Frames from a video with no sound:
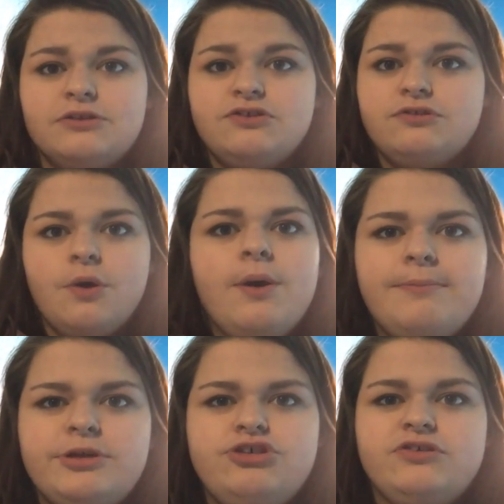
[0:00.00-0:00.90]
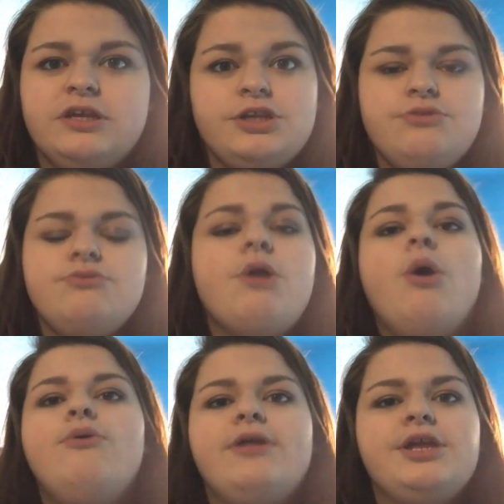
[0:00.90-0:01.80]
it's so ambitious, and you
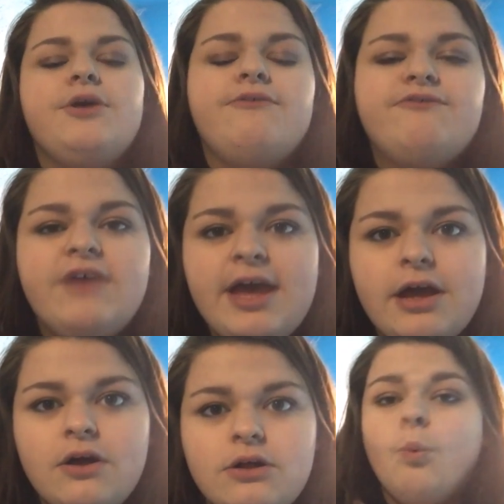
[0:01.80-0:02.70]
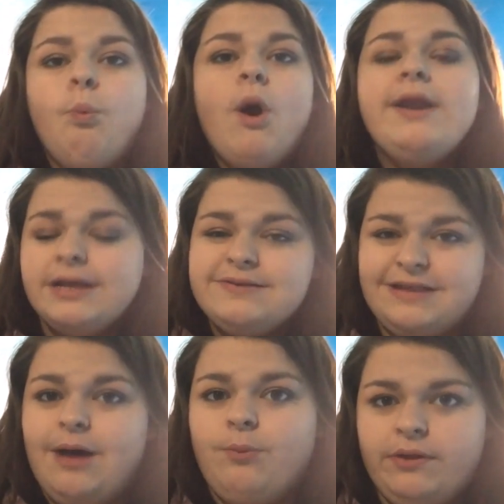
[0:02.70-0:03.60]
know that you'll fail. What is
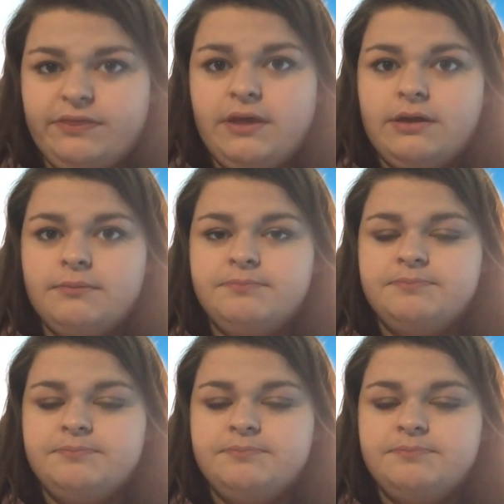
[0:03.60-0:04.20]
that one thing?